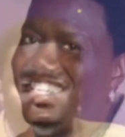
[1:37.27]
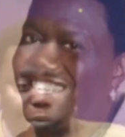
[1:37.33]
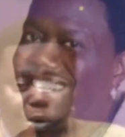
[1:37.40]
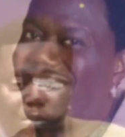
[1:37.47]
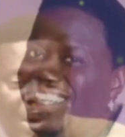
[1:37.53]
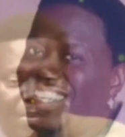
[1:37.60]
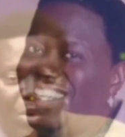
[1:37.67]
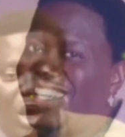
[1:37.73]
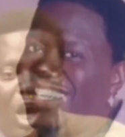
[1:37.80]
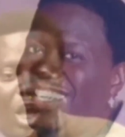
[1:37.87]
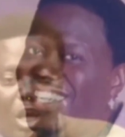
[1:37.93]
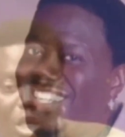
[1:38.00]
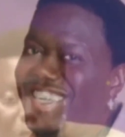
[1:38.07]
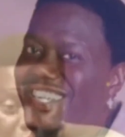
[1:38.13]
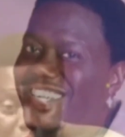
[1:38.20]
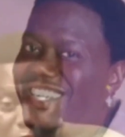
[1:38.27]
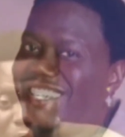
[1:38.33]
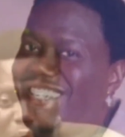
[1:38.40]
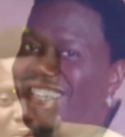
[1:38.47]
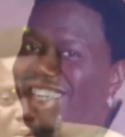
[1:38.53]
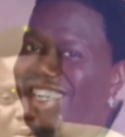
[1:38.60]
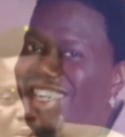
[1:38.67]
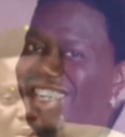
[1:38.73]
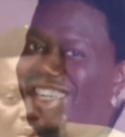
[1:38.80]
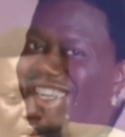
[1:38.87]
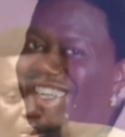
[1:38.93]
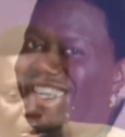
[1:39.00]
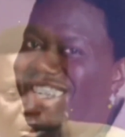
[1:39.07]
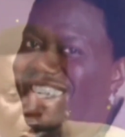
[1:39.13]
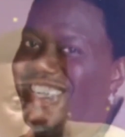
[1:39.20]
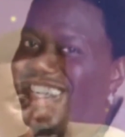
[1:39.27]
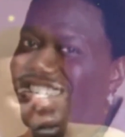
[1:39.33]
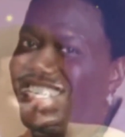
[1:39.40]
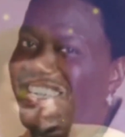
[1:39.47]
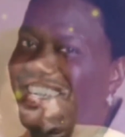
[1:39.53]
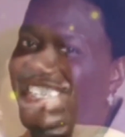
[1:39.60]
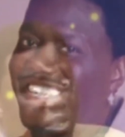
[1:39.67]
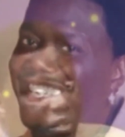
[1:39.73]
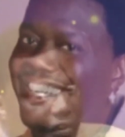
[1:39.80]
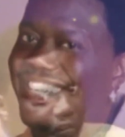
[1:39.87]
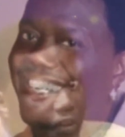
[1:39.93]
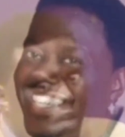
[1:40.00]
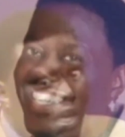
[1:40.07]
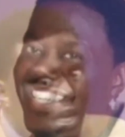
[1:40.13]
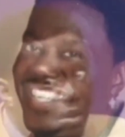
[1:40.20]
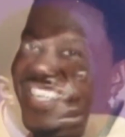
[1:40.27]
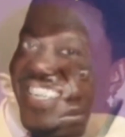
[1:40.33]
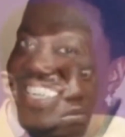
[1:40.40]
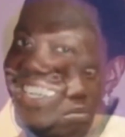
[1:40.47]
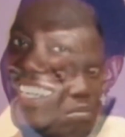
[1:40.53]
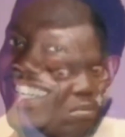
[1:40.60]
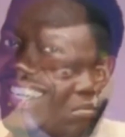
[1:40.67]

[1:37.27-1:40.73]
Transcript: I remember a look used to freeze the fuck at you.